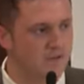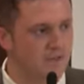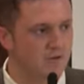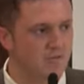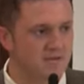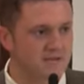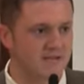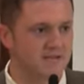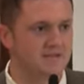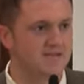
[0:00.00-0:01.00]
They were
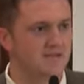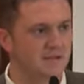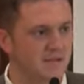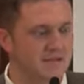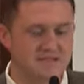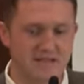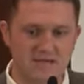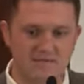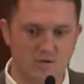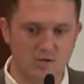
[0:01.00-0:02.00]
protected. The police
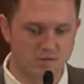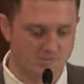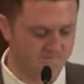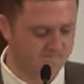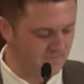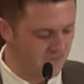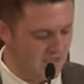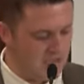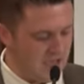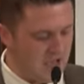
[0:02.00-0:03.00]
didn't even look at them.
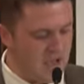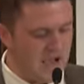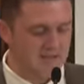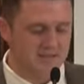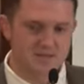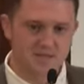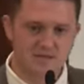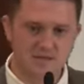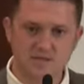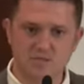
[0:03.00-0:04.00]
And
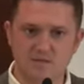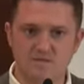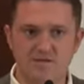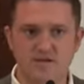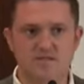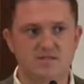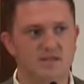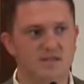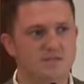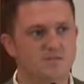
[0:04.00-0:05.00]
this wasn't the first
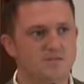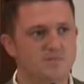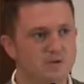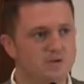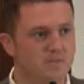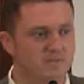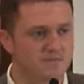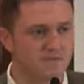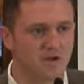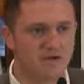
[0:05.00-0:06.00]
thing, this was a build-up.
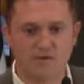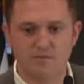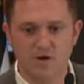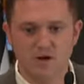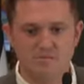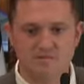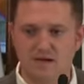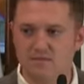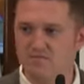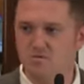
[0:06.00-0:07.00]
This has been going on in my hometown